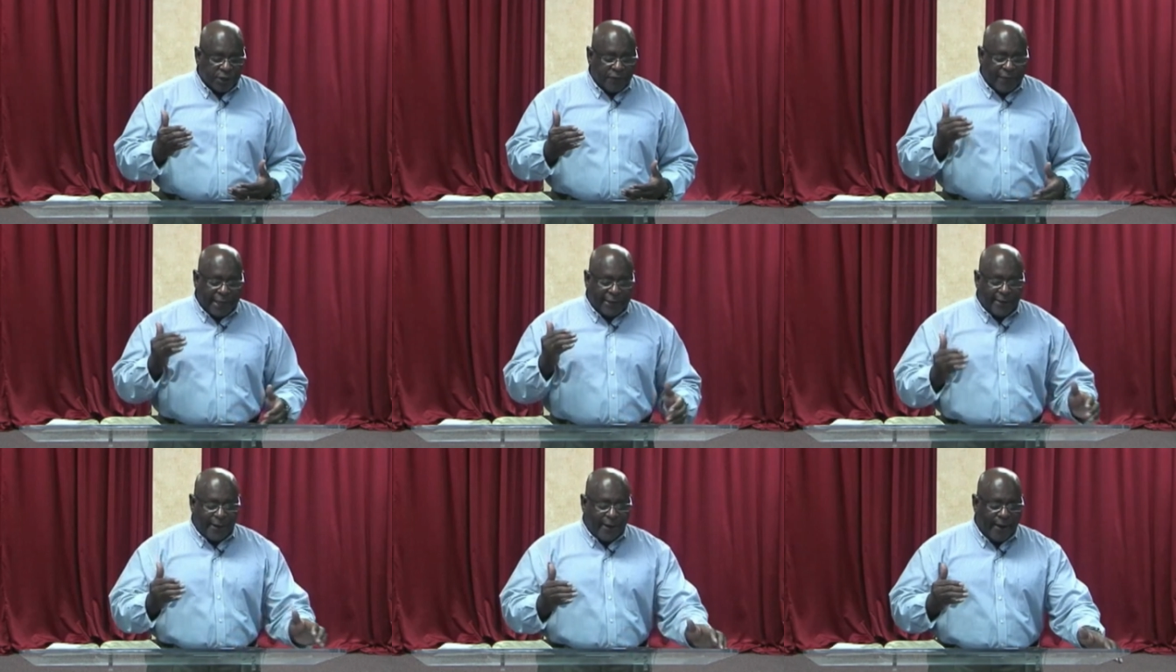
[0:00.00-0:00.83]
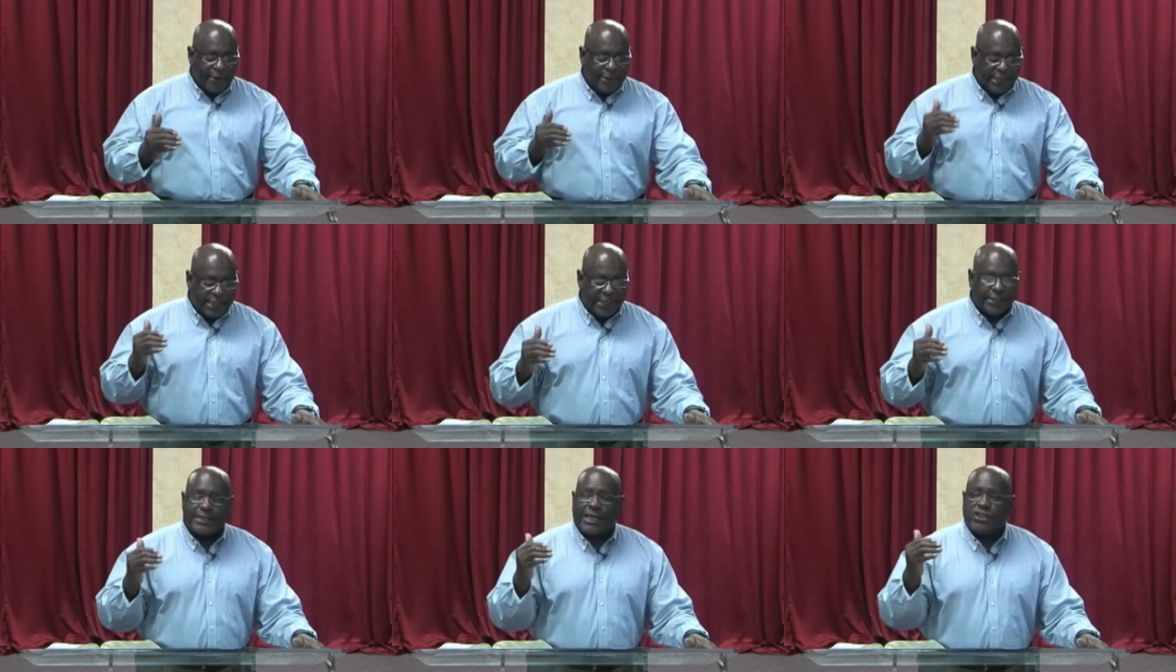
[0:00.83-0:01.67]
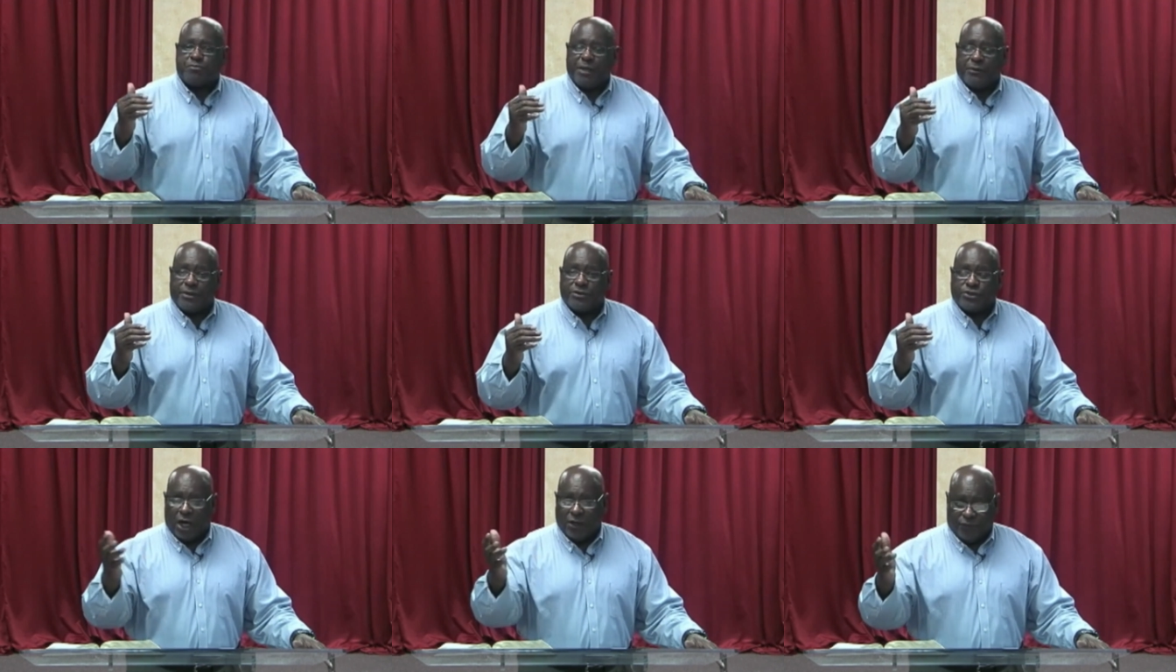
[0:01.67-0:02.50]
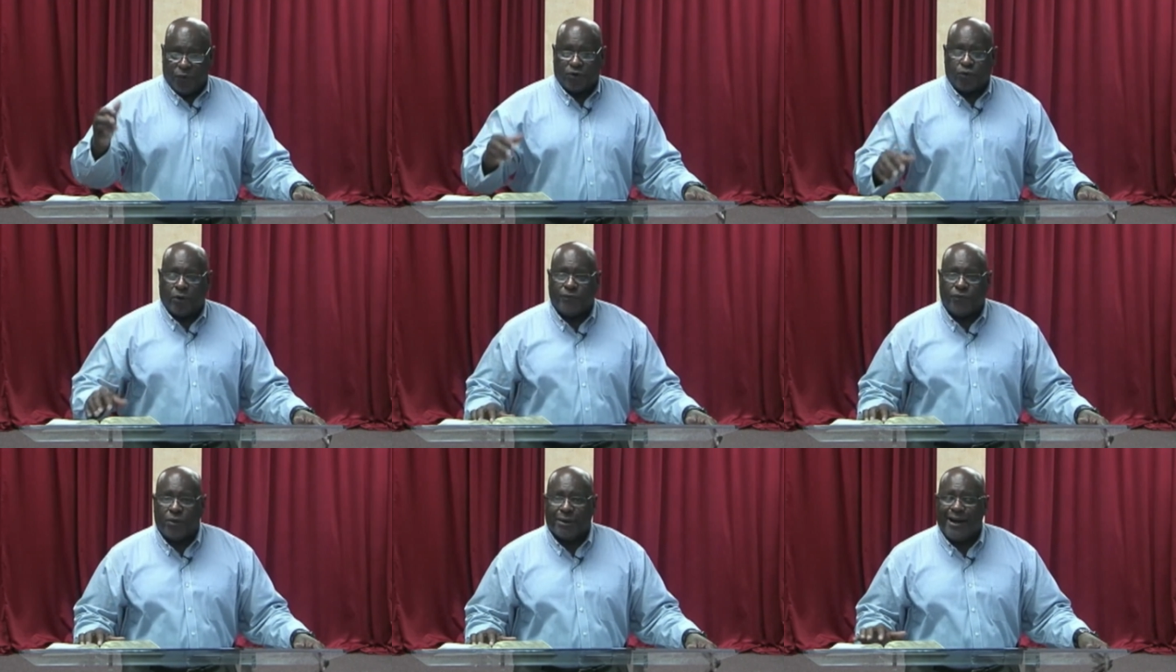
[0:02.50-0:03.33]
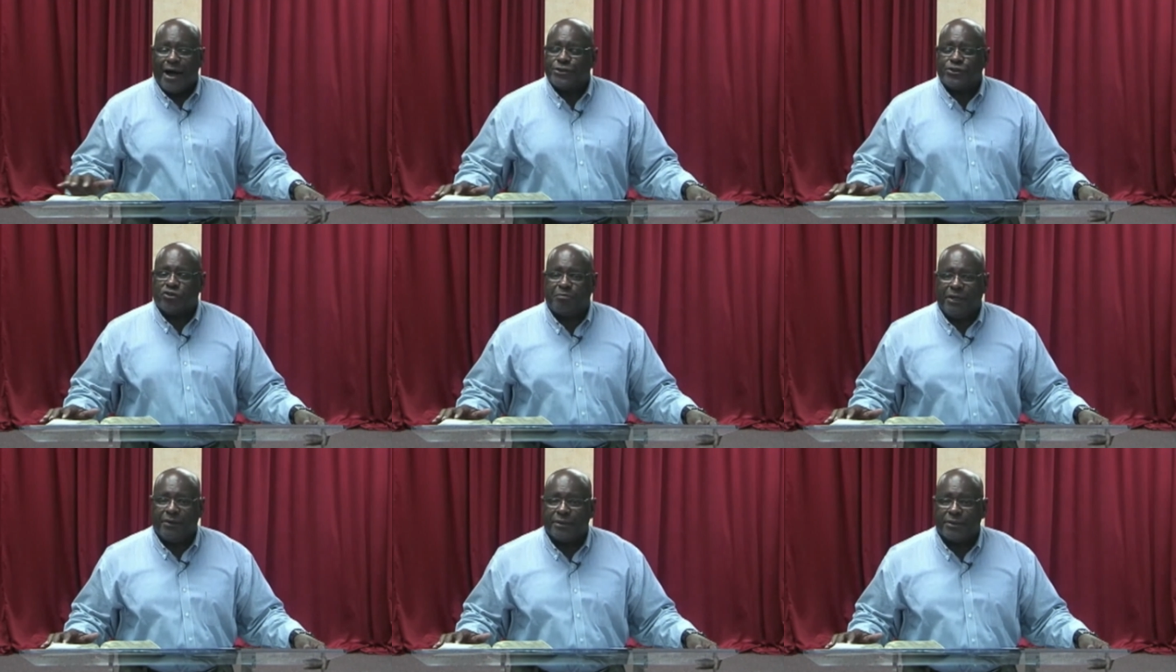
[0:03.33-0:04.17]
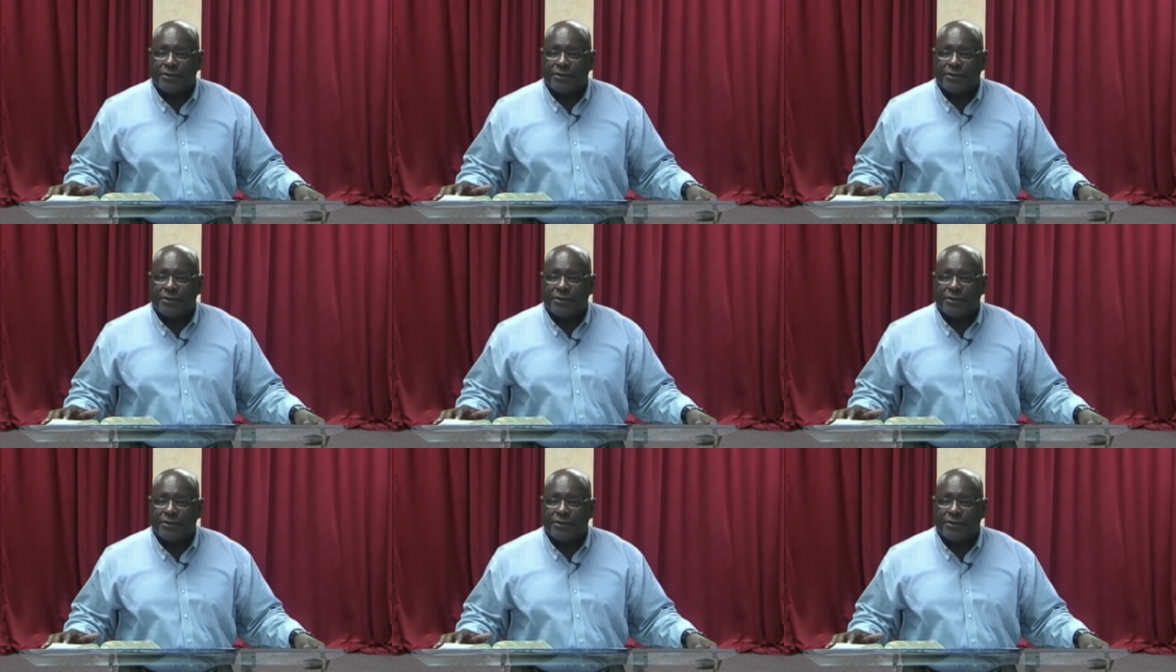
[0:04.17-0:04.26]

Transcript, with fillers: that God is a spirit. John 4 24. God is a spirit.